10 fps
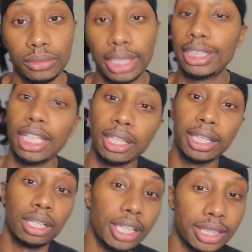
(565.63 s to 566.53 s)
until it
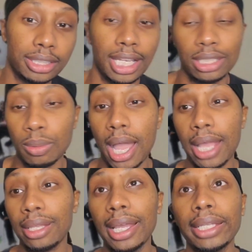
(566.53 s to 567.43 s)
clicks. That's
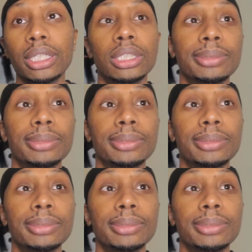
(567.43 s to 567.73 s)
why, like,